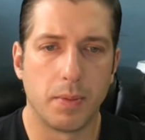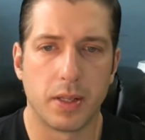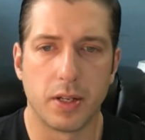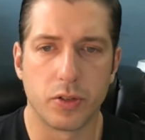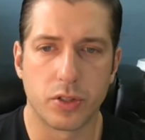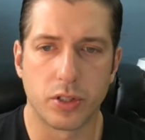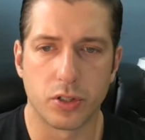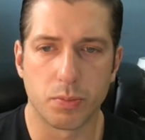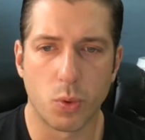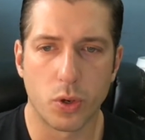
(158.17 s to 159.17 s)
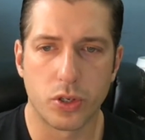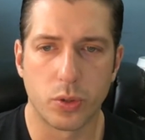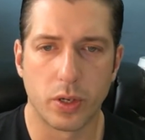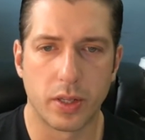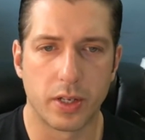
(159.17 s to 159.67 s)
There's more
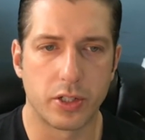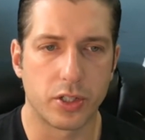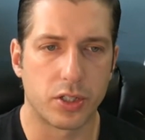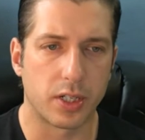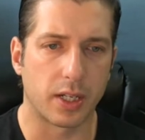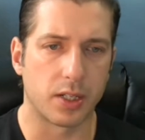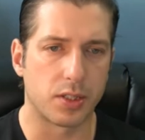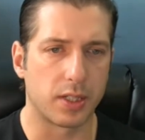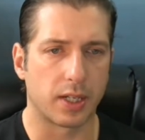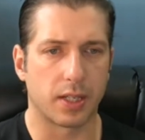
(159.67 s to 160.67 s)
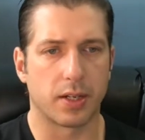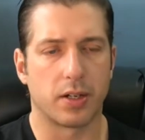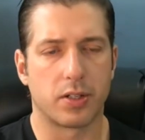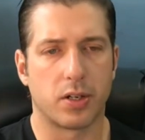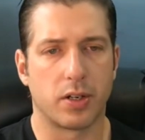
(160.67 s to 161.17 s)
to it than just sticking a stick in there
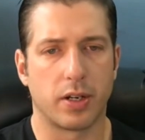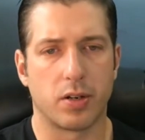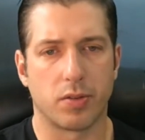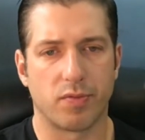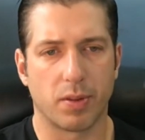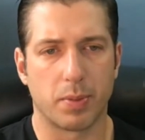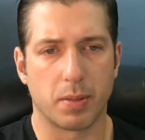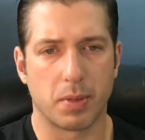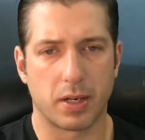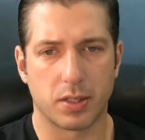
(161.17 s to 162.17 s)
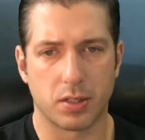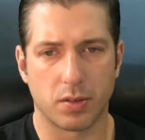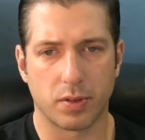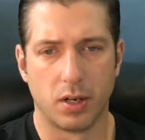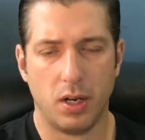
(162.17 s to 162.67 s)
and turning it or flipping the buckets
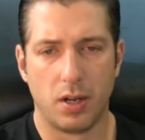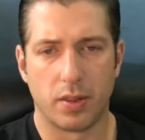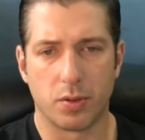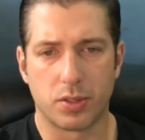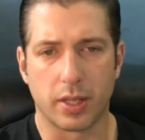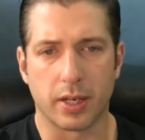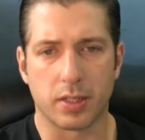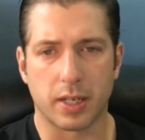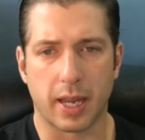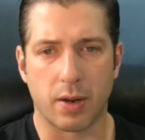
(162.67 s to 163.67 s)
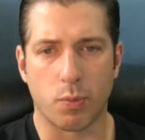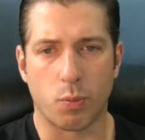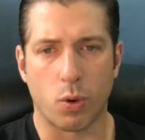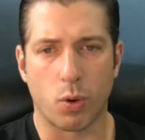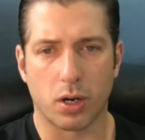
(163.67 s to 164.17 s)
over. Those things can
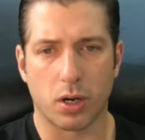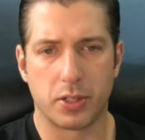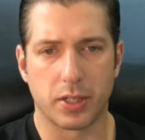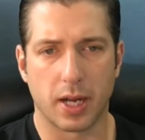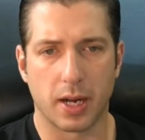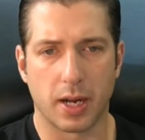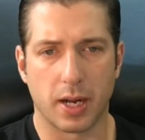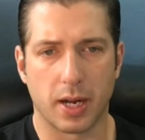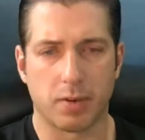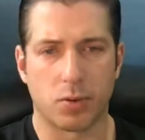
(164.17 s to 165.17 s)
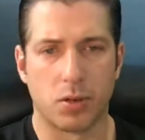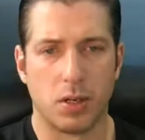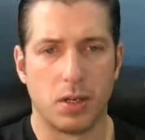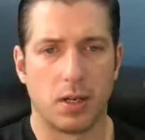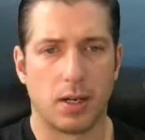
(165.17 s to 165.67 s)
work, but you got to be careful.
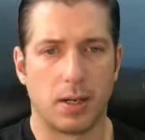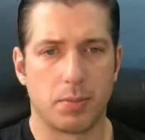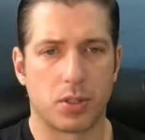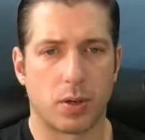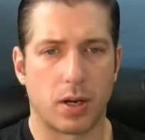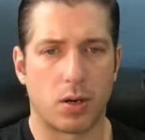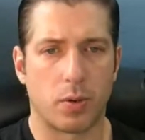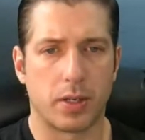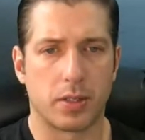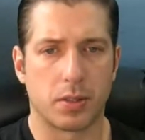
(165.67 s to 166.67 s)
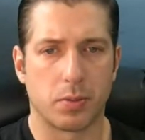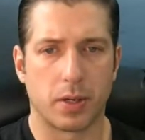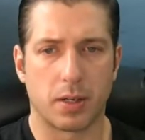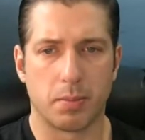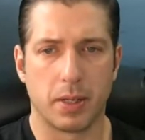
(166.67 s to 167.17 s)
So I always
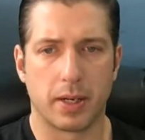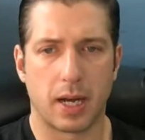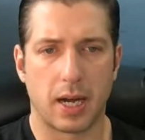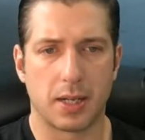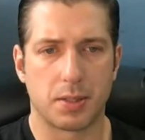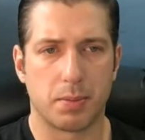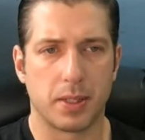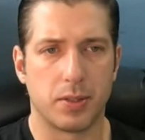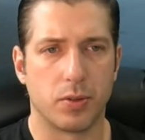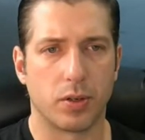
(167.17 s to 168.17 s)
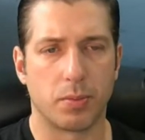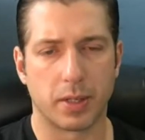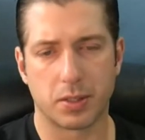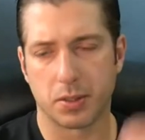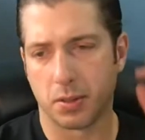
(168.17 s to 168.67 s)
recommend a high-speed drill
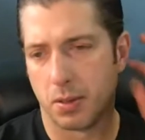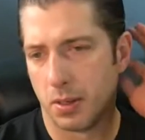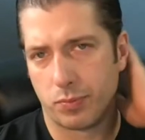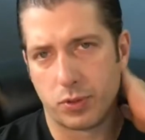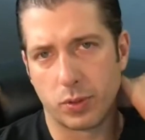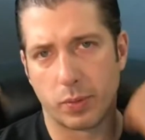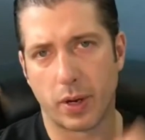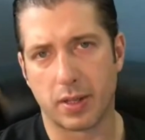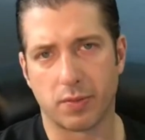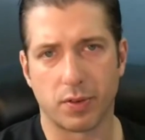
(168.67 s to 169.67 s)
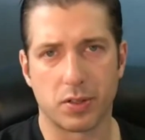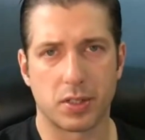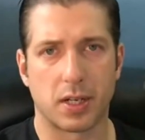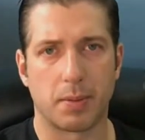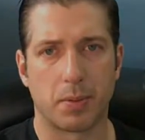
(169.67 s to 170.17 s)
mixer. Do it right the first time,